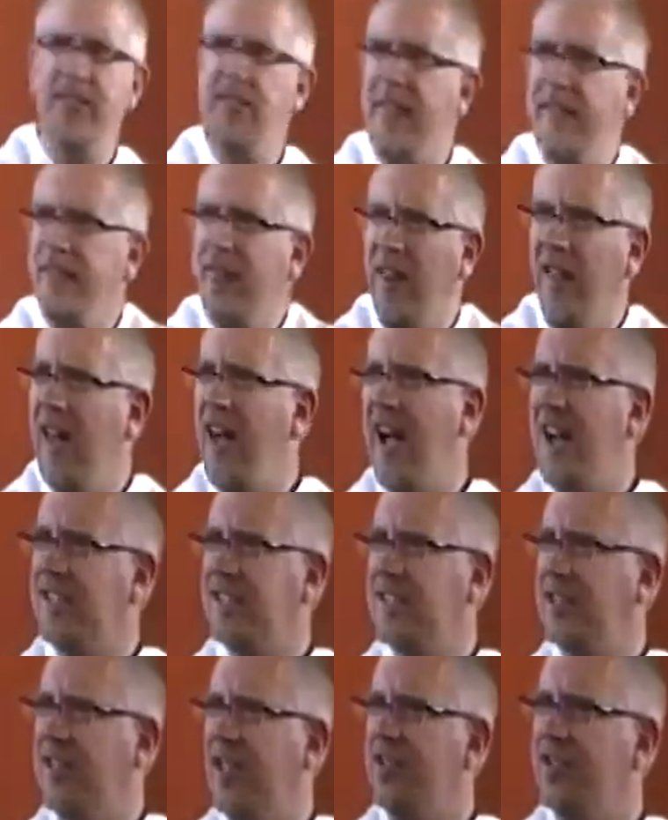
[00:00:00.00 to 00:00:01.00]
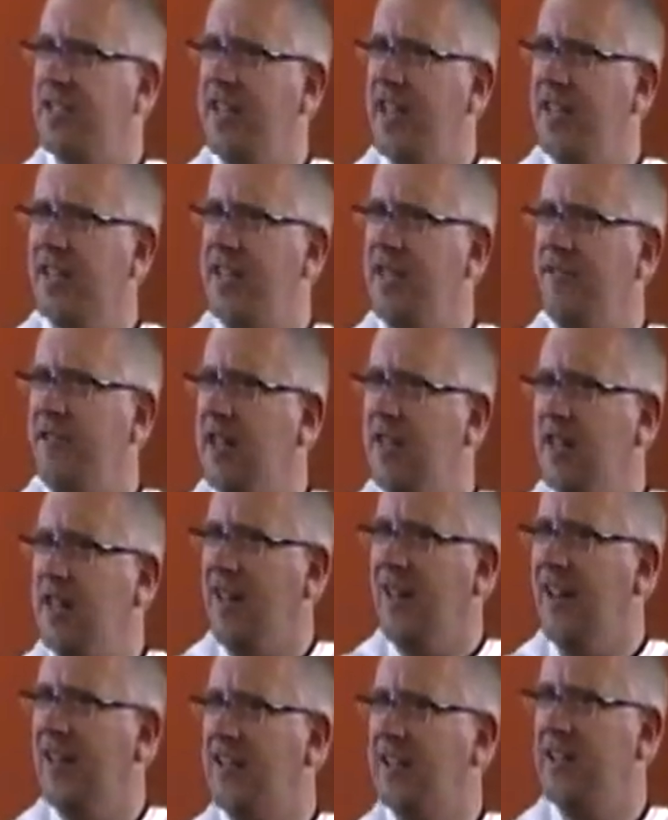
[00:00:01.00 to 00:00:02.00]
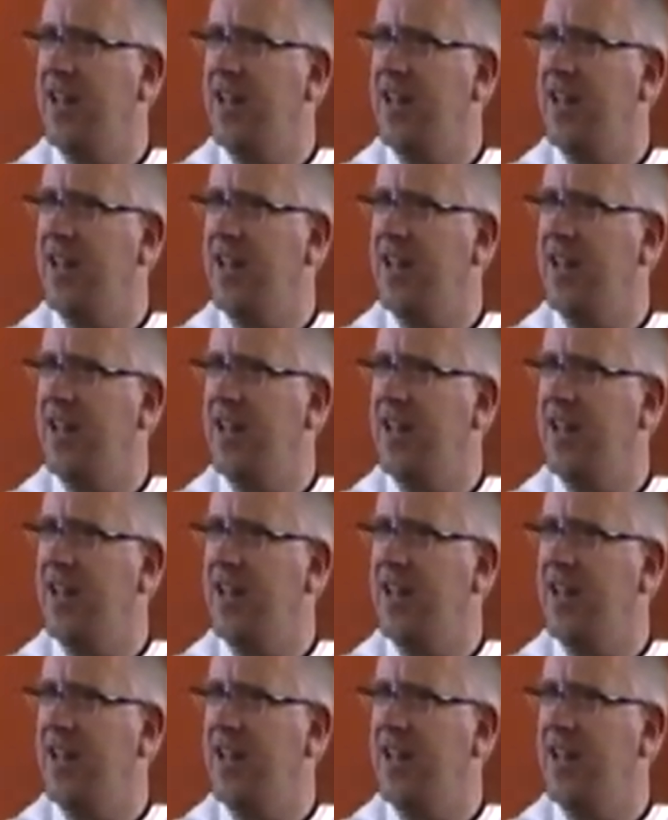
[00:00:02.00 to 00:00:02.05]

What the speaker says: They've lost their sense of dignity,